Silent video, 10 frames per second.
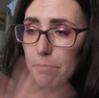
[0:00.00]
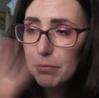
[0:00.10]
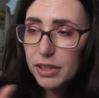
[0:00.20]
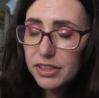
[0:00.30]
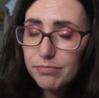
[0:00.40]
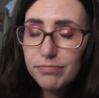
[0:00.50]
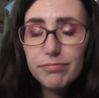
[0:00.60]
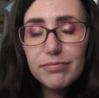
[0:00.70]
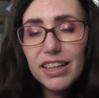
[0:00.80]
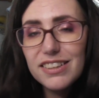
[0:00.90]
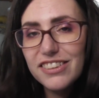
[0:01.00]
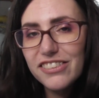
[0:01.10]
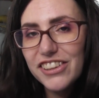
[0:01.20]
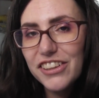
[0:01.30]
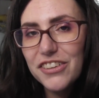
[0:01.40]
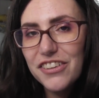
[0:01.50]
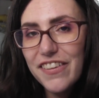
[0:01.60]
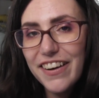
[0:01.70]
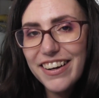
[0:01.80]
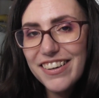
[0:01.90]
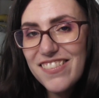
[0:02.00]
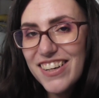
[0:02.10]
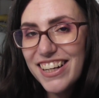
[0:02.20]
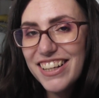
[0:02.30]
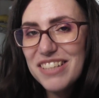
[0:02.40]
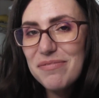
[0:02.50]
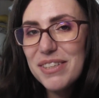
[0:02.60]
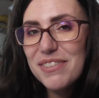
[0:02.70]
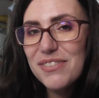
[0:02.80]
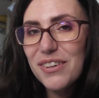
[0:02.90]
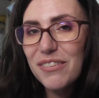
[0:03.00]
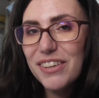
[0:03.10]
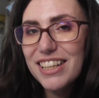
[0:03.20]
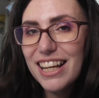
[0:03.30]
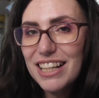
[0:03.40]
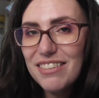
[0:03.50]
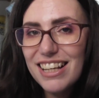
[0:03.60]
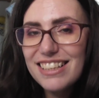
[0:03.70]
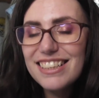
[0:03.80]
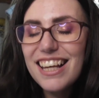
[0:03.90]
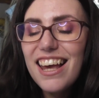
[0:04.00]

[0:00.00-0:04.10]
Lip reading: But that's neither here nor there. We're going to move forward anyways.